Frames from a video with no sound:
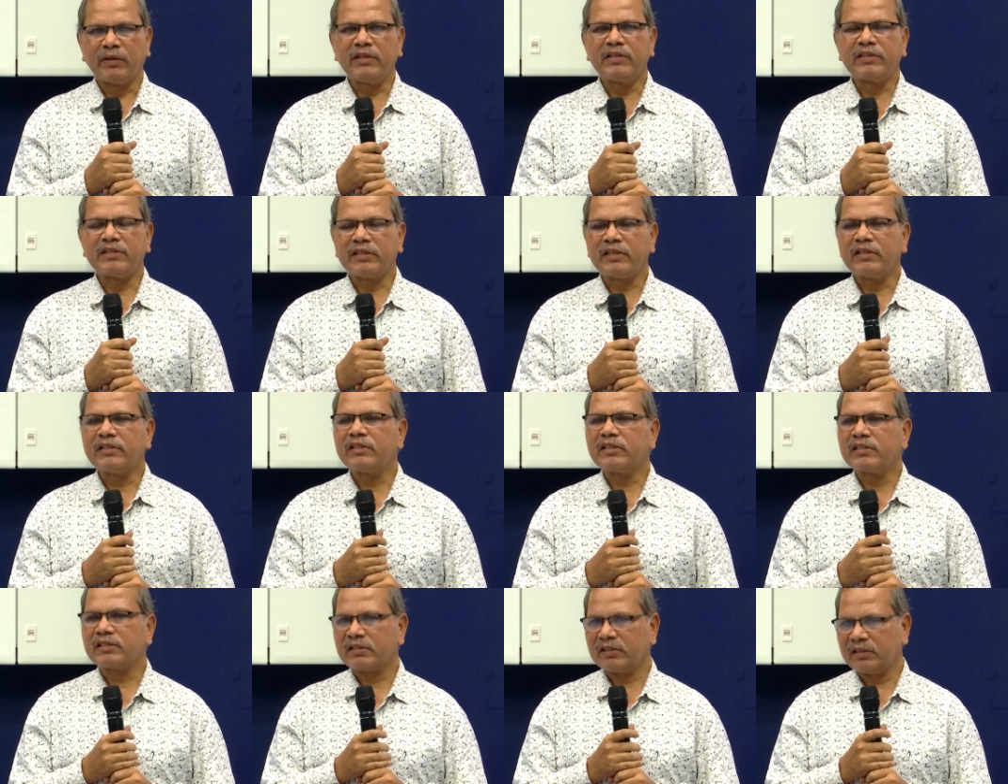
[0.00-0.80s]

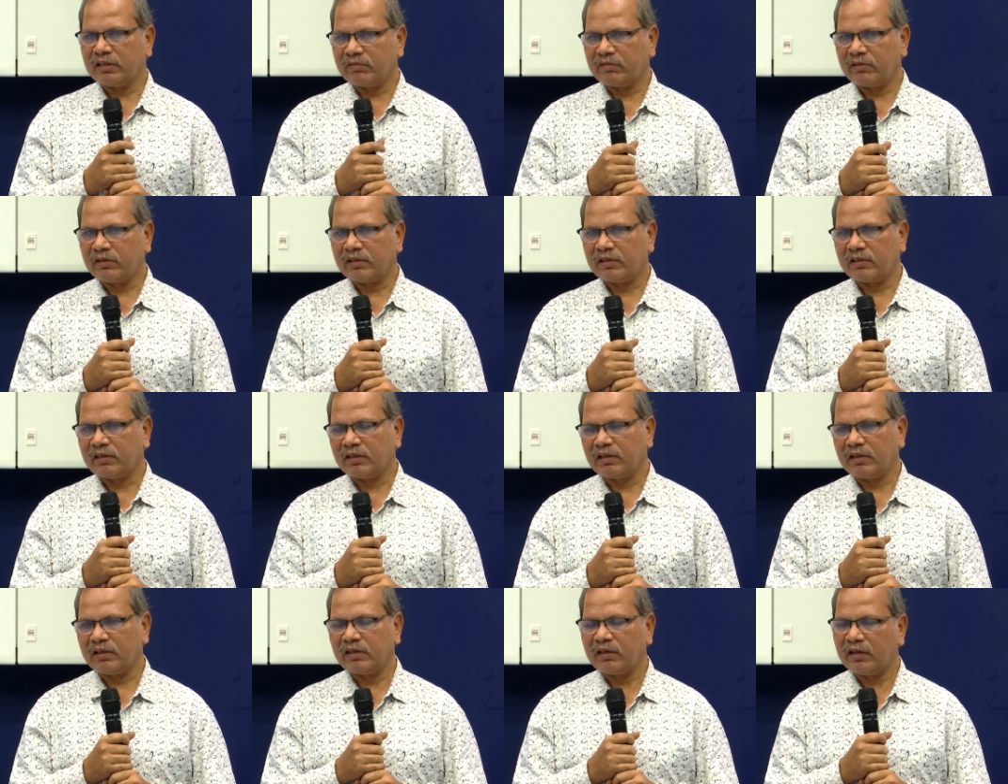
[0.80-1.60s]
changes in our
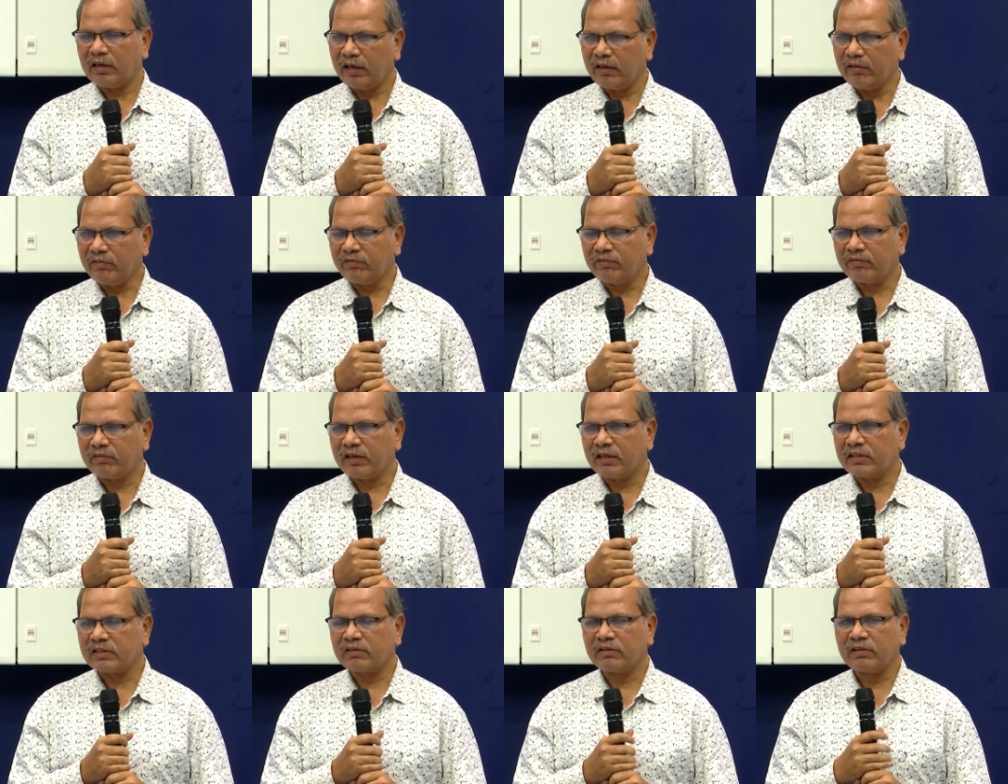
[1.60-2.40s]
life
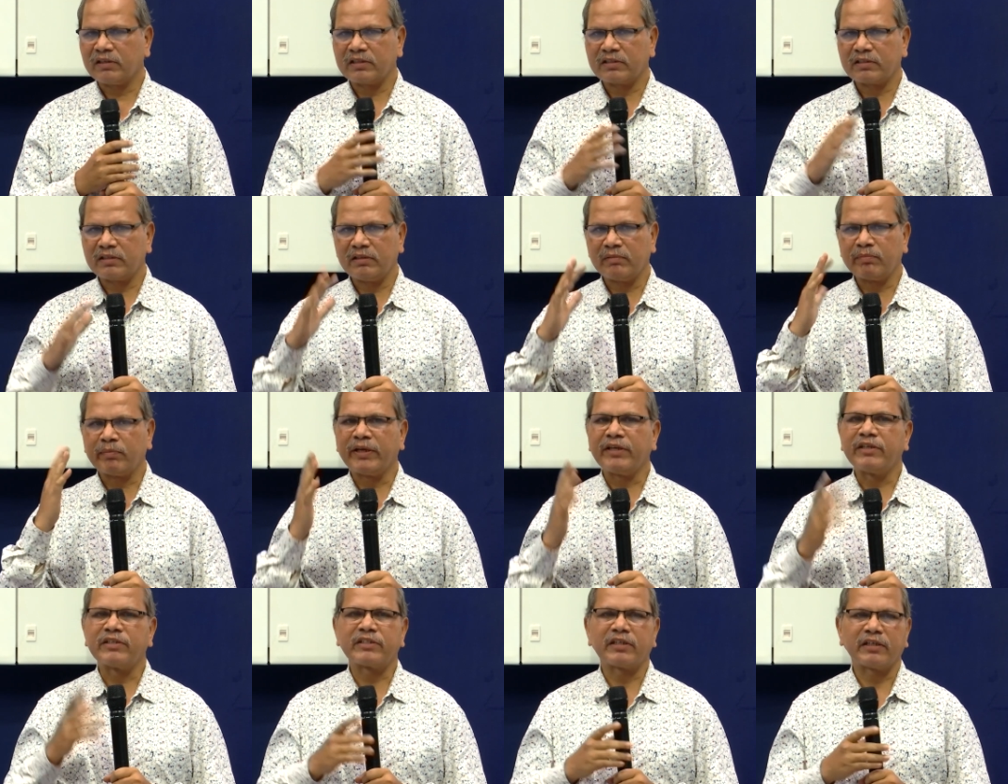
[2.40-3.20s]
as well as the
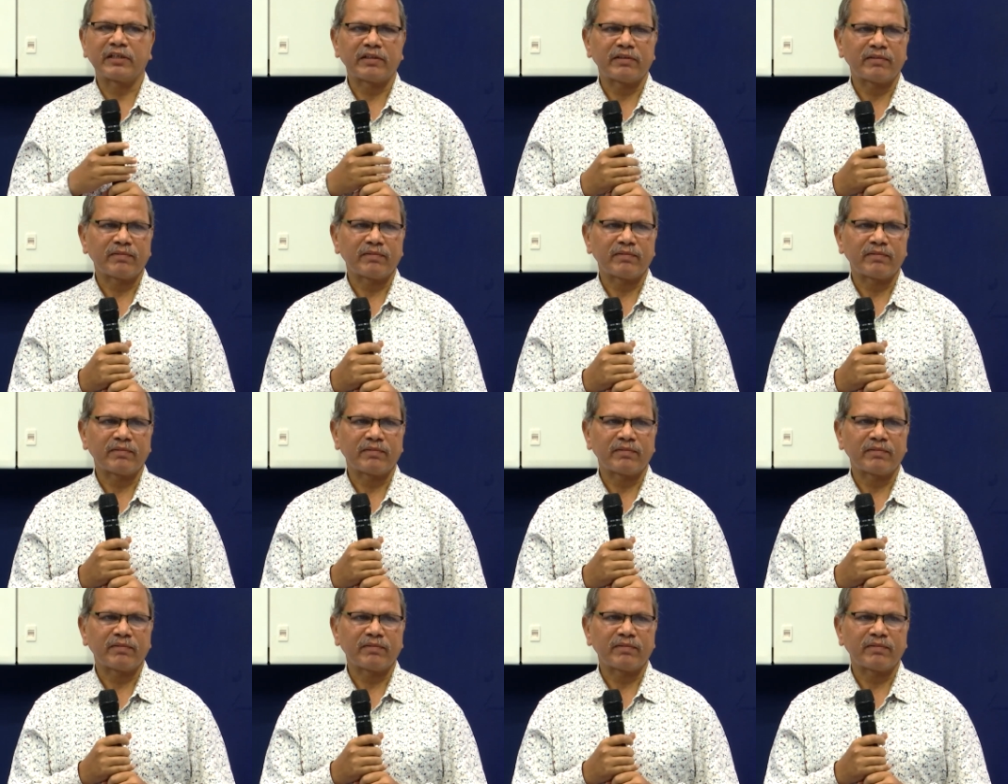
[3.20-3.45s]
mindset.